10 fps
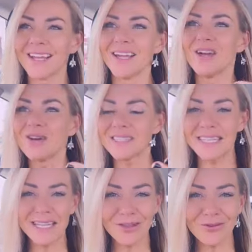And you
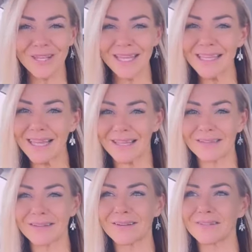like being
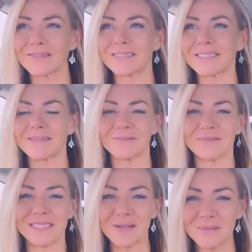alone.
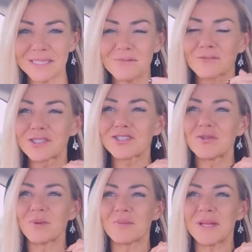Like, this is
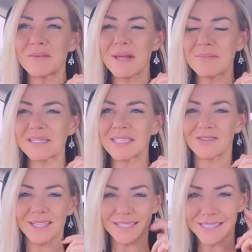something I was telling my
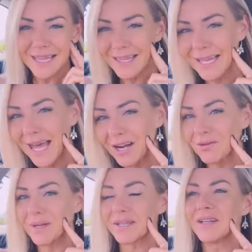clients, uh, I think last
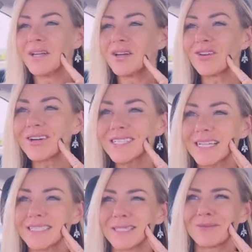week, like,
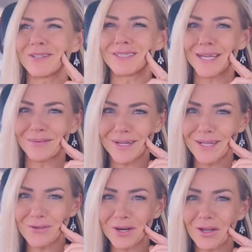if you don't like
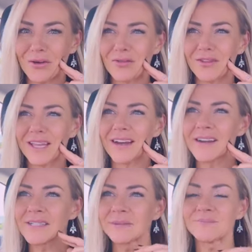being alone with
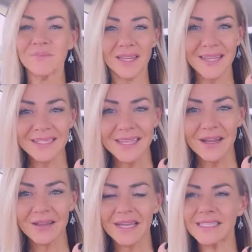yourself, it's
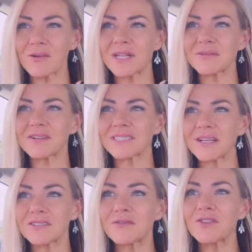probably a
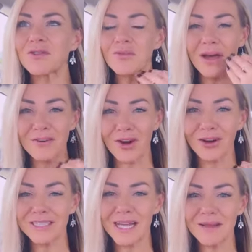good sign that you're
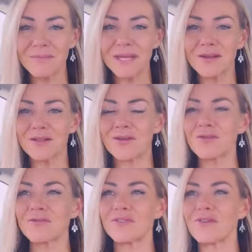not very nice to yourself.